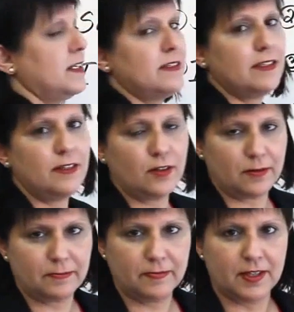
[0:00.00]
is
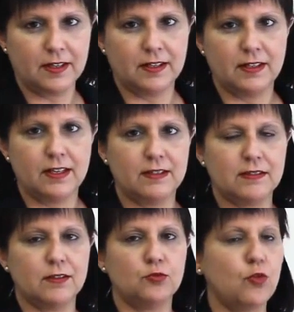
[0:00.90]
here. It's
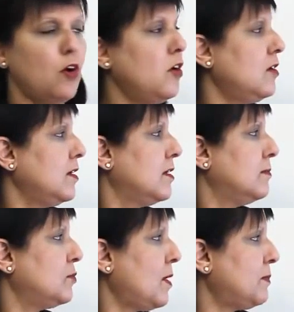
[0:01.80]
the wrong
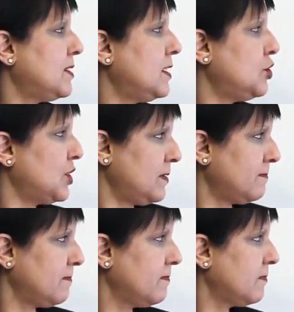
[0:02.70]
preposition.
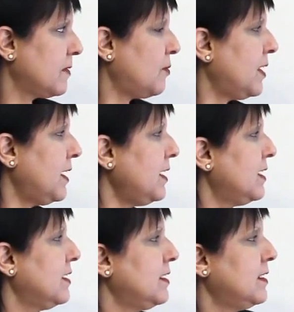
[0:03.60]
Okay?
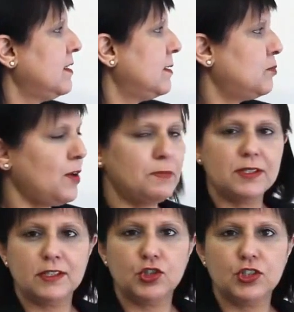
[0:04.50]
The
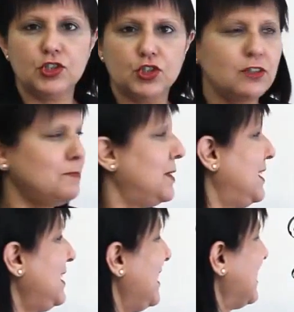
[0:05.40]
preposition should
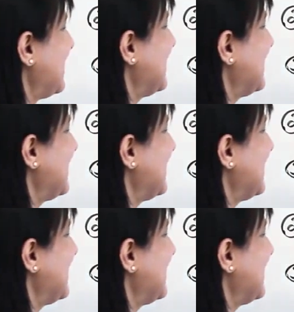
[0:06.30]
be,